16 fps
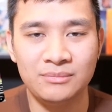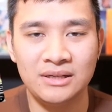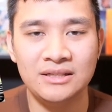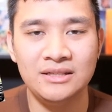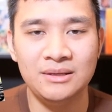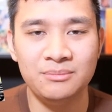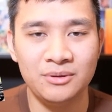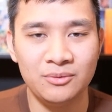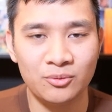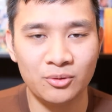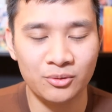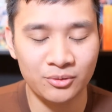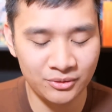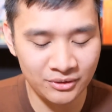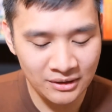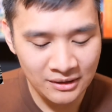Demon
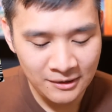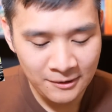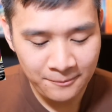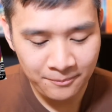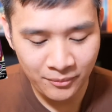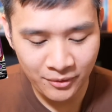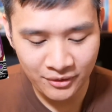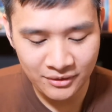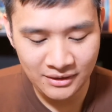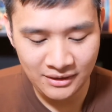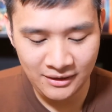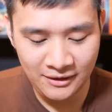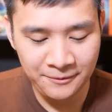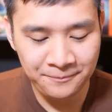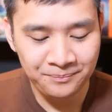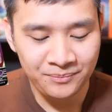World
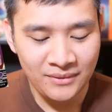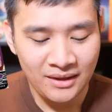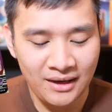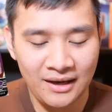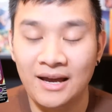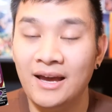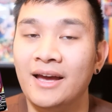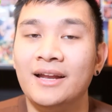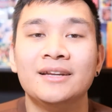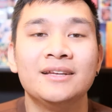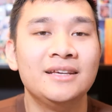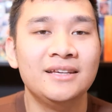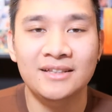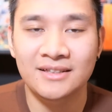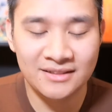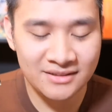Marquis, and
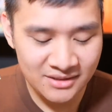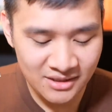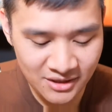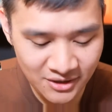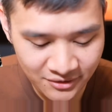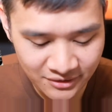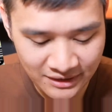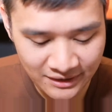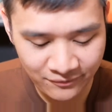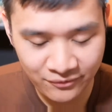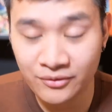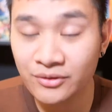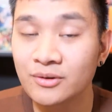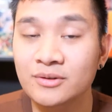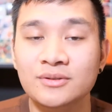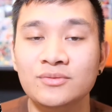he is here. And for
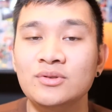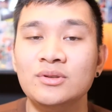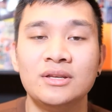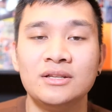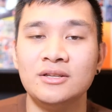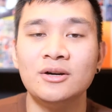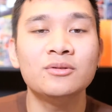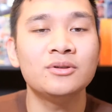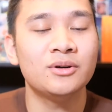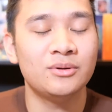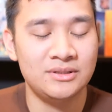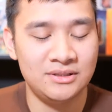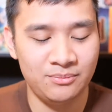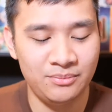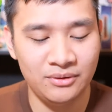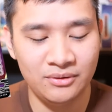those of you that don't know his
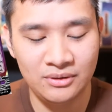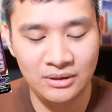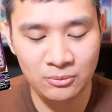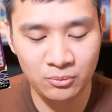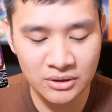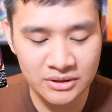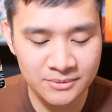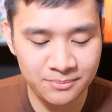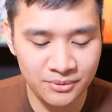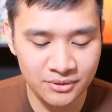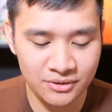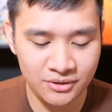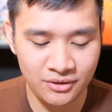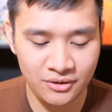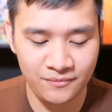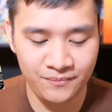ability, once per
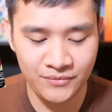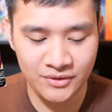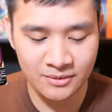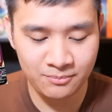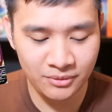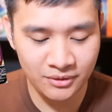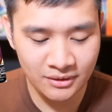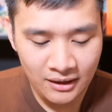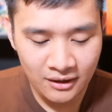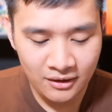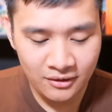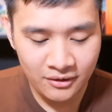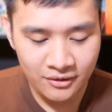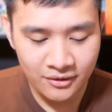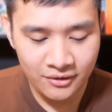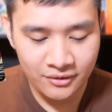turn, put a
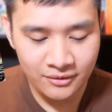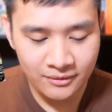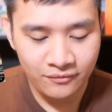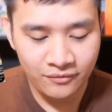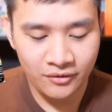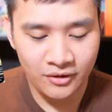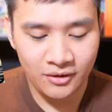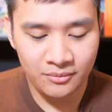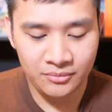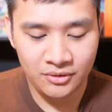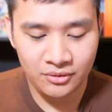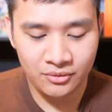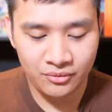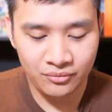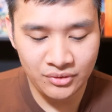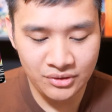card from
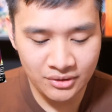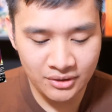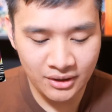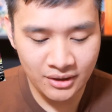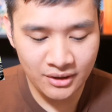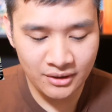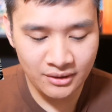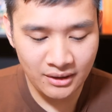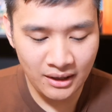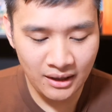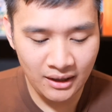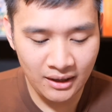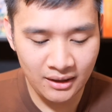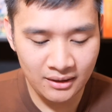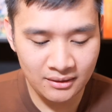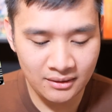your rear guard
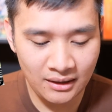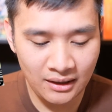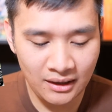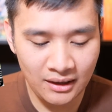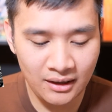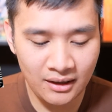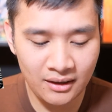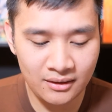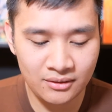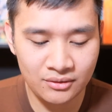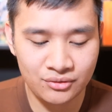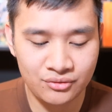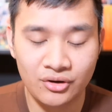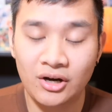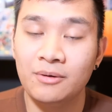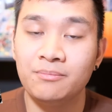hand and
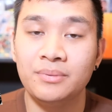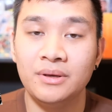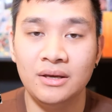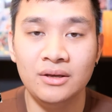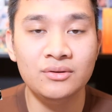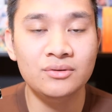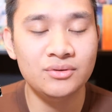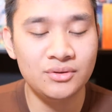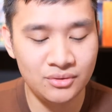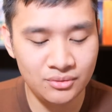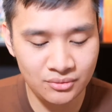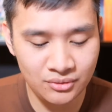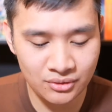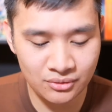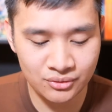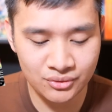drop into
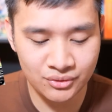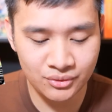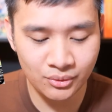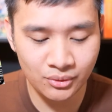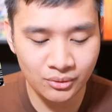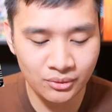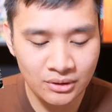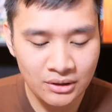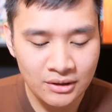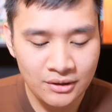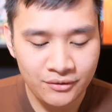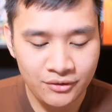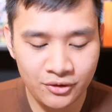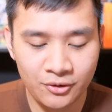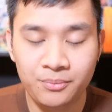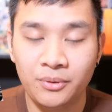your soul.
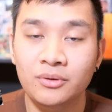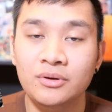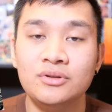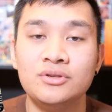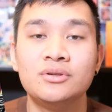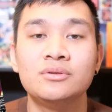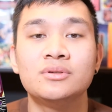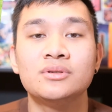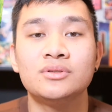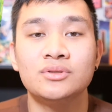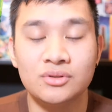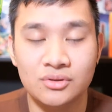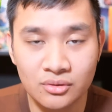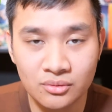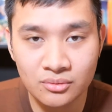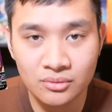Your opponent chooses
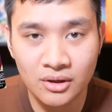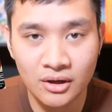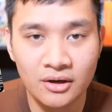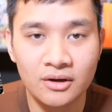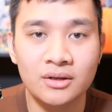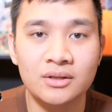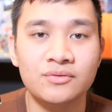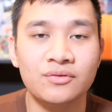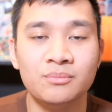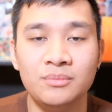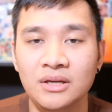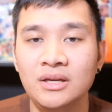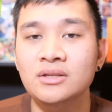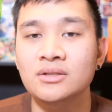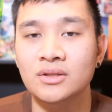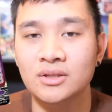2 cards from
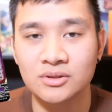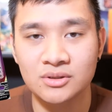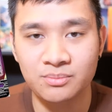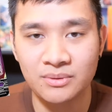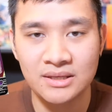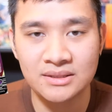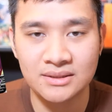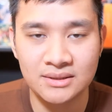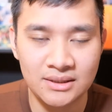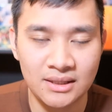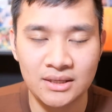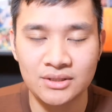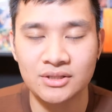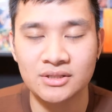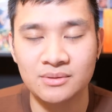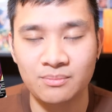each of those places that I
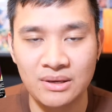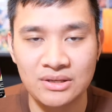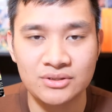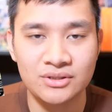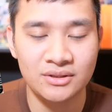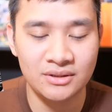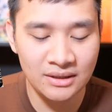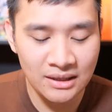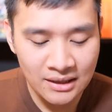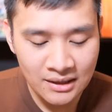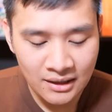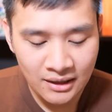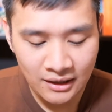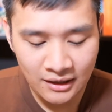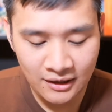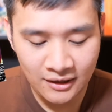just mentioned,
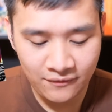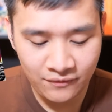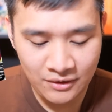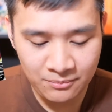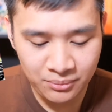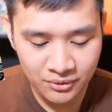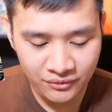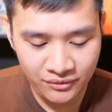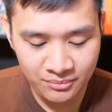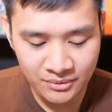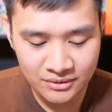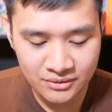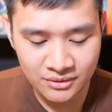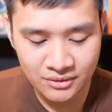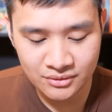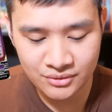and they put them
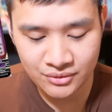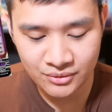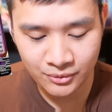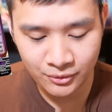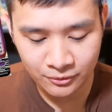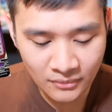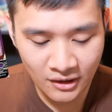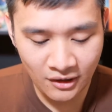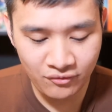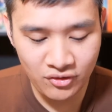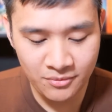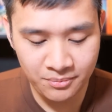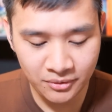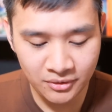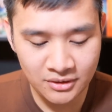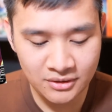into their soul. If your
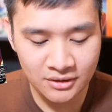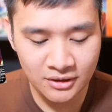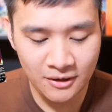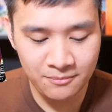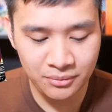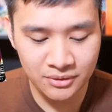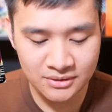opponent did not put